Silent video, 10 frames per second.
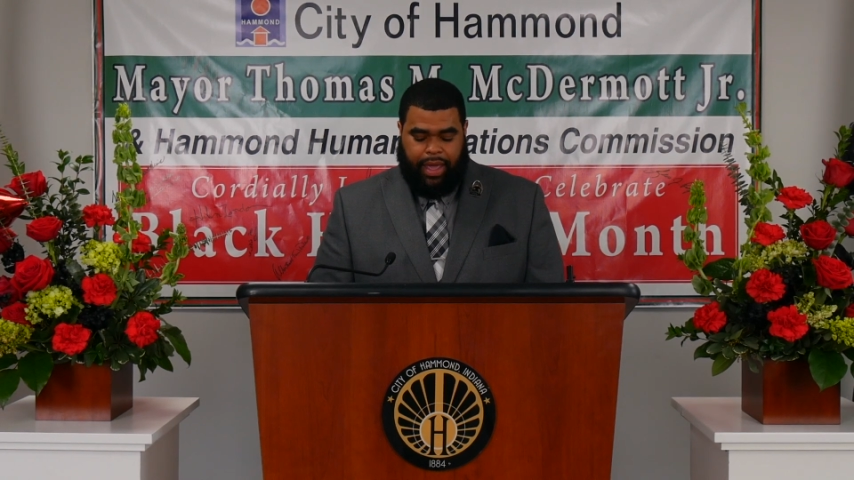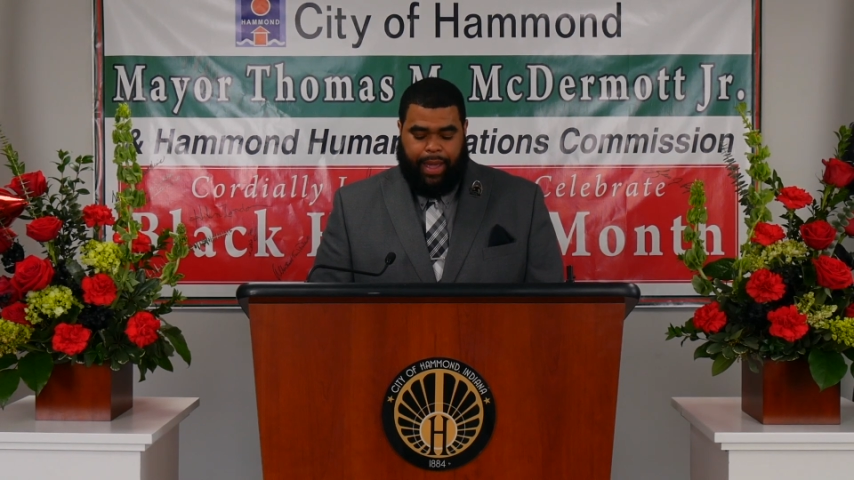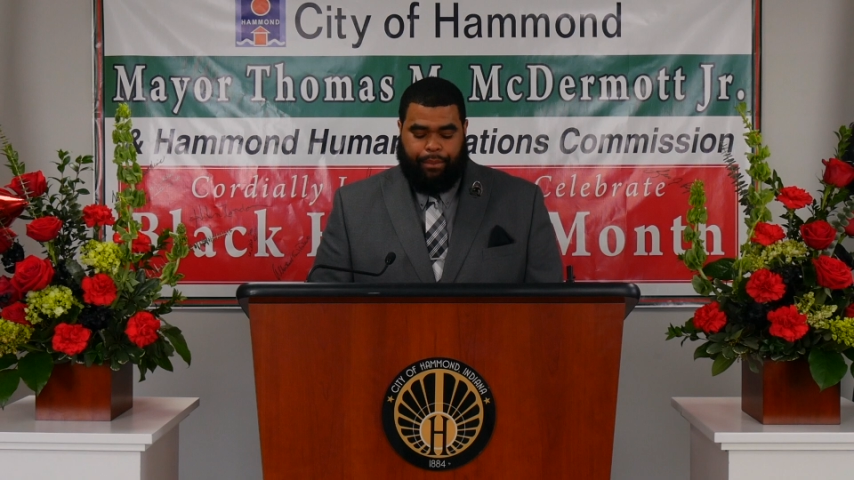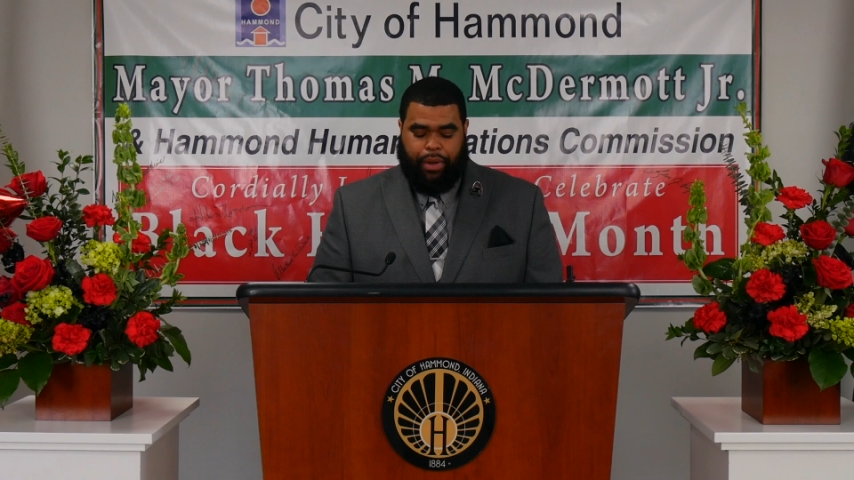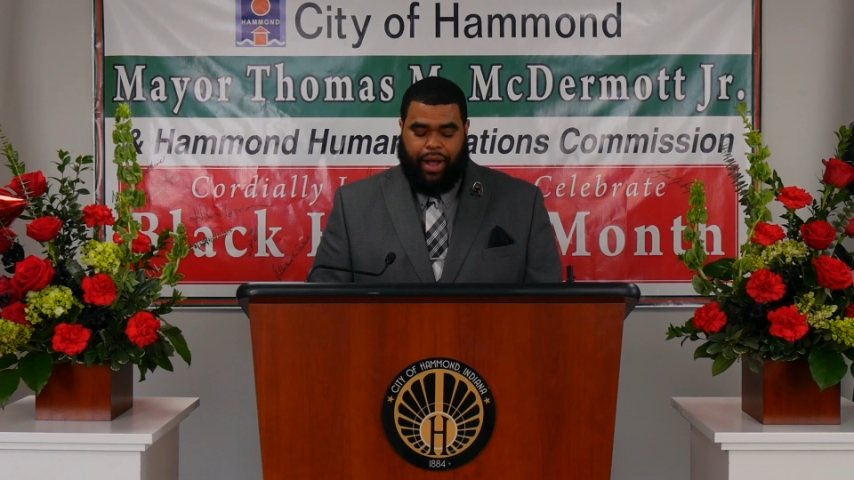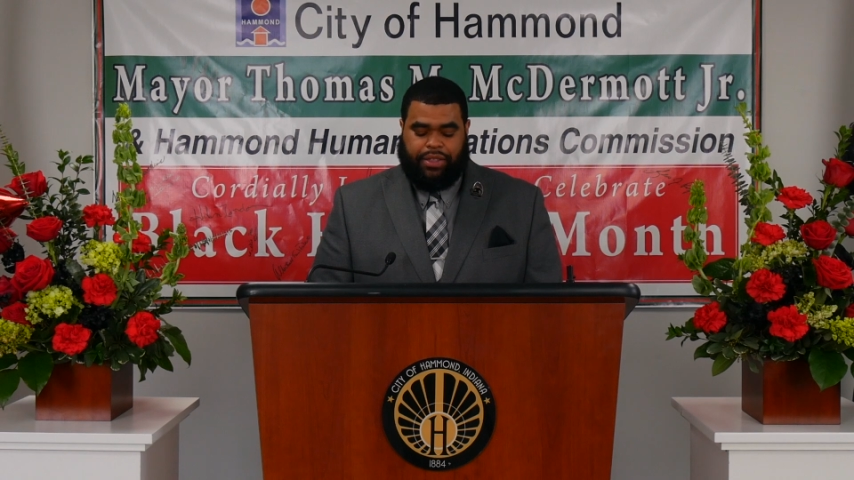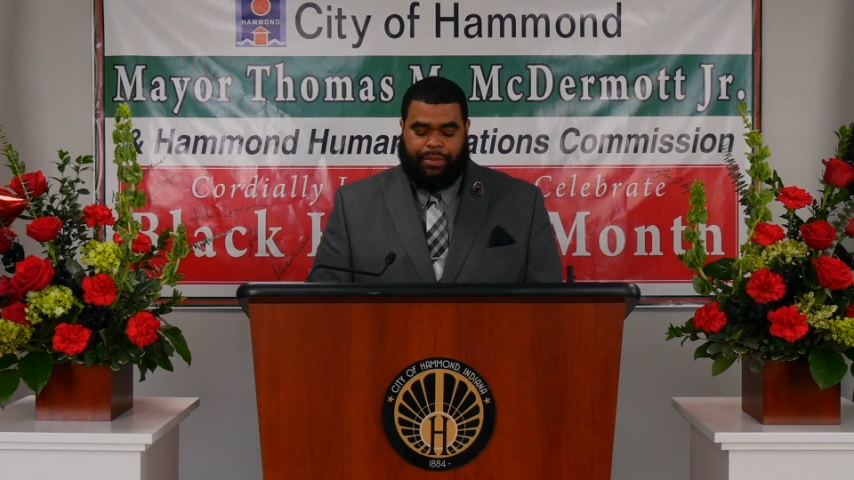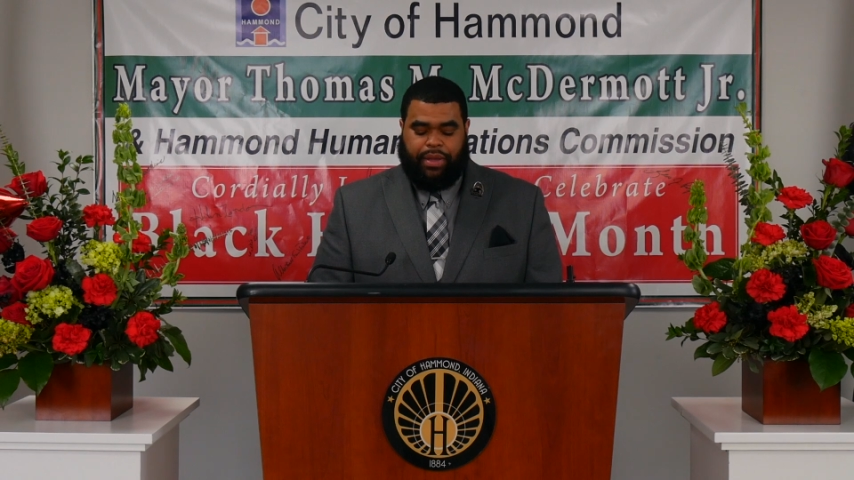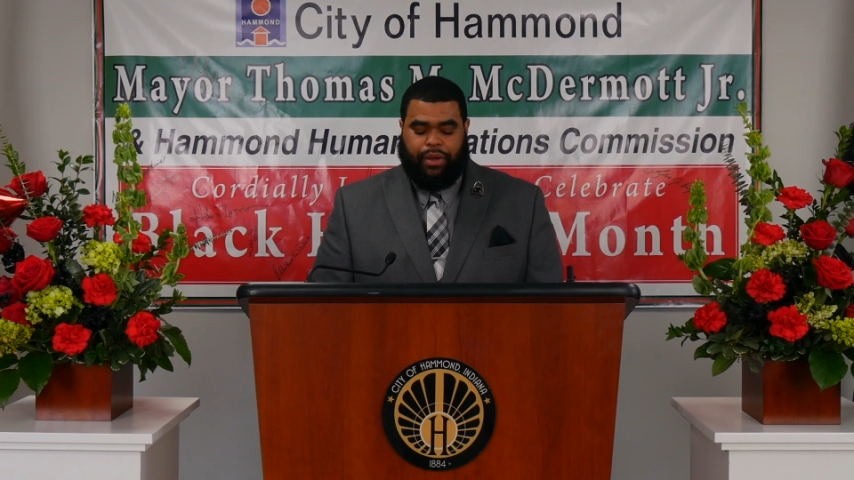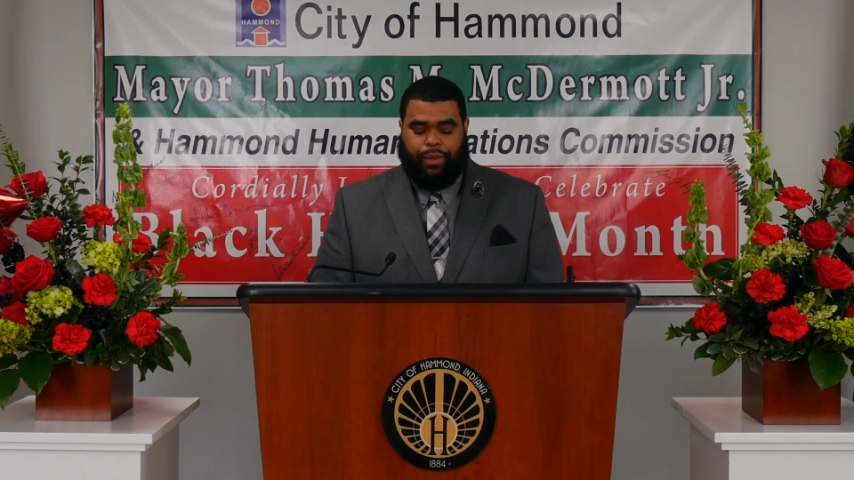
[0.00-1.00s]
and proud to
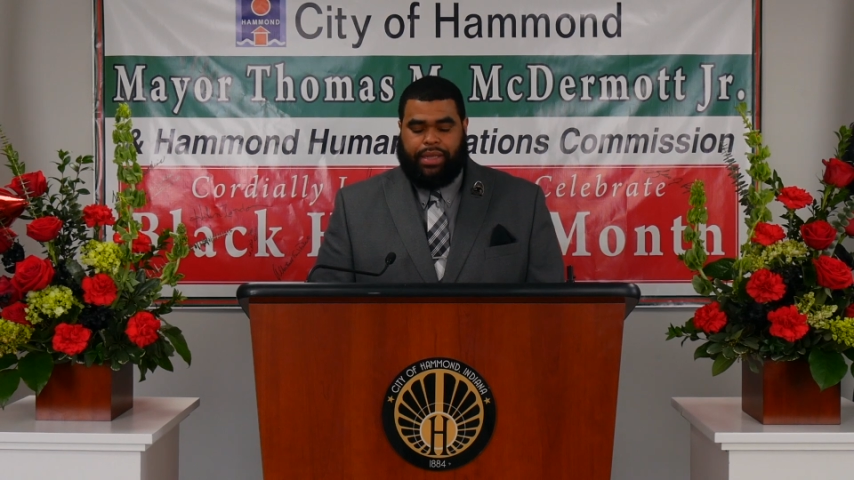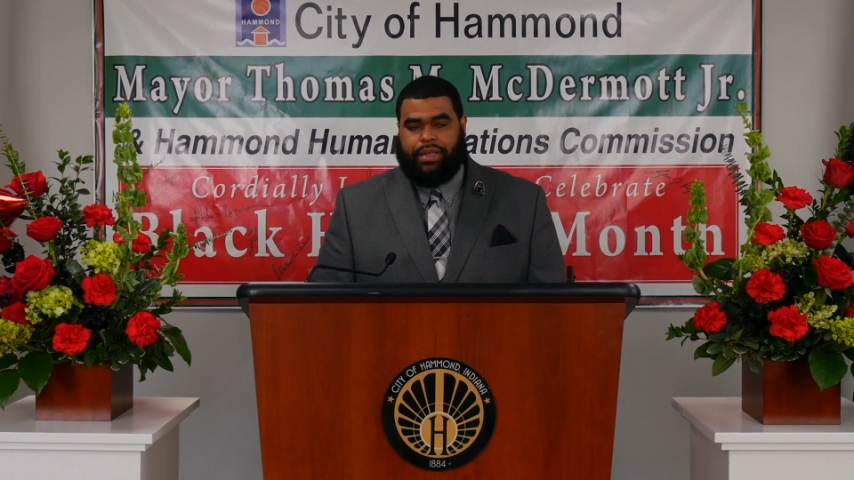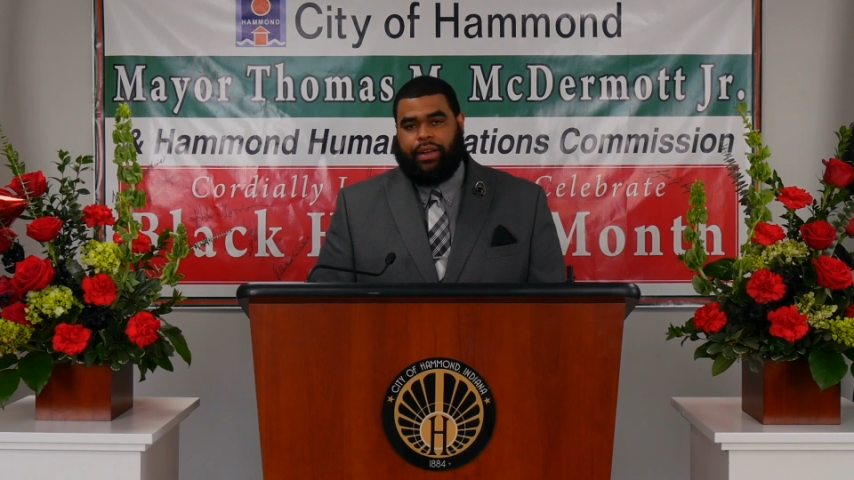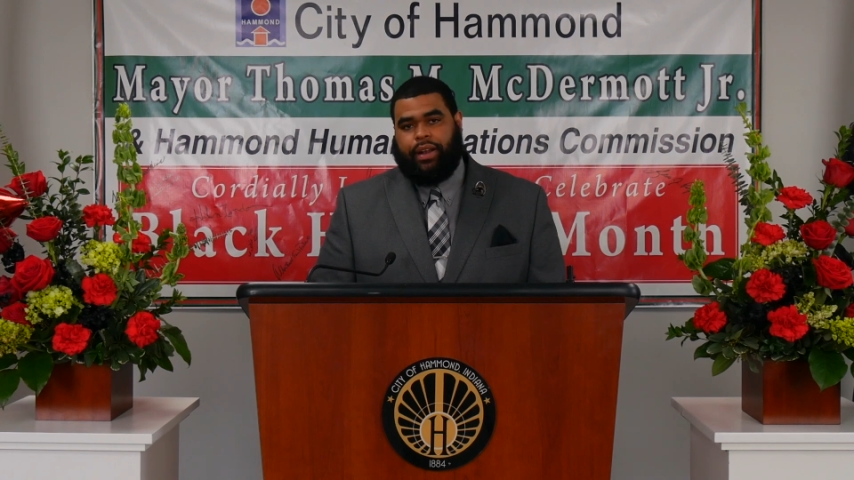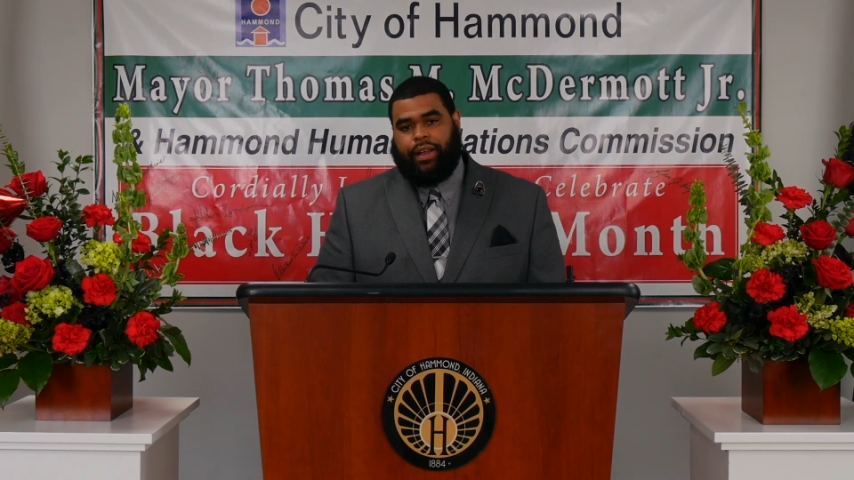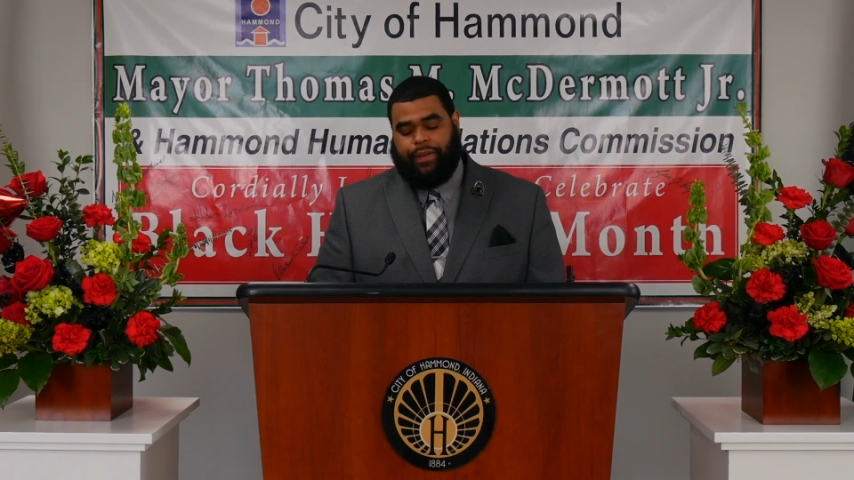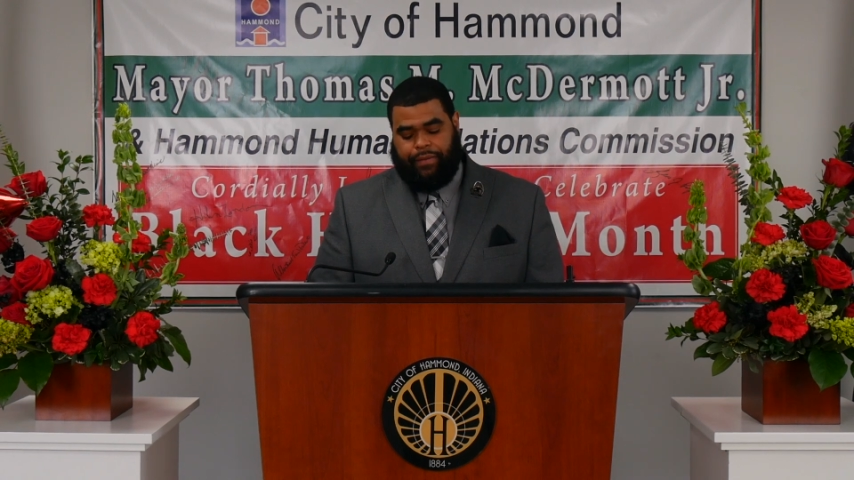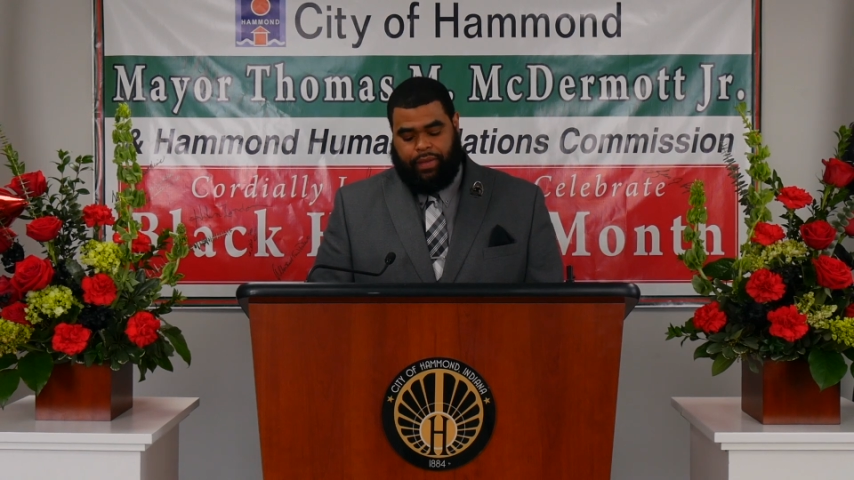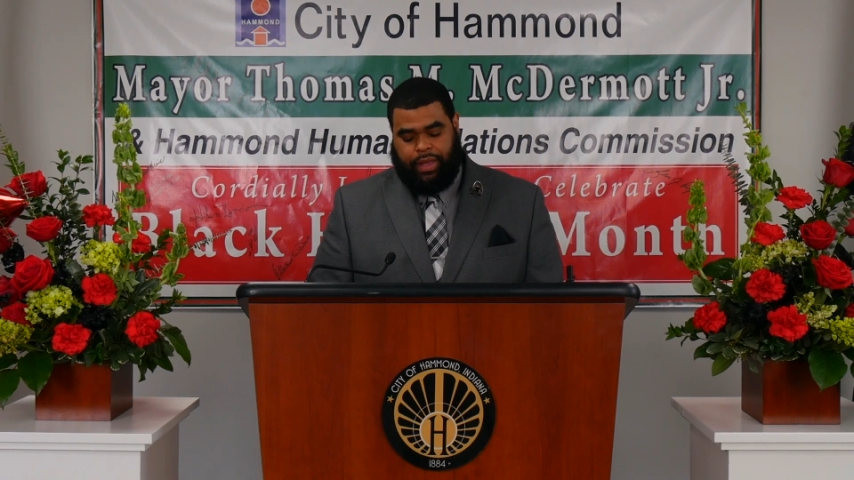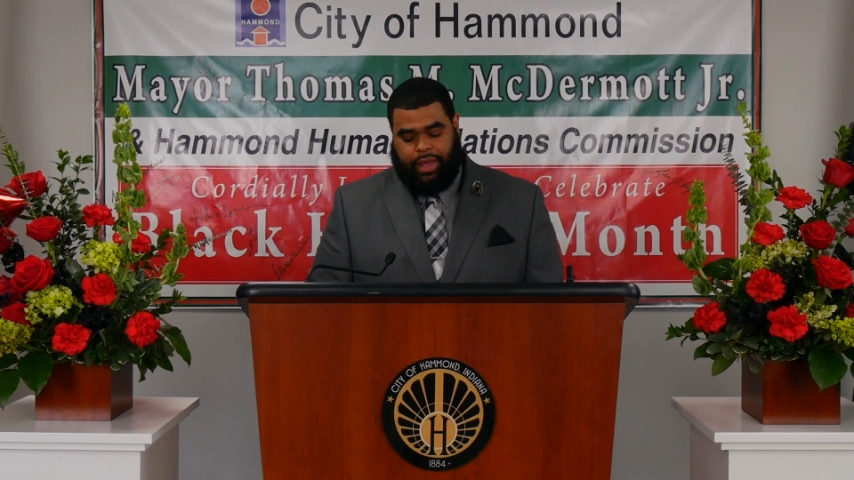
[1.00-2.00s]
be a resident of,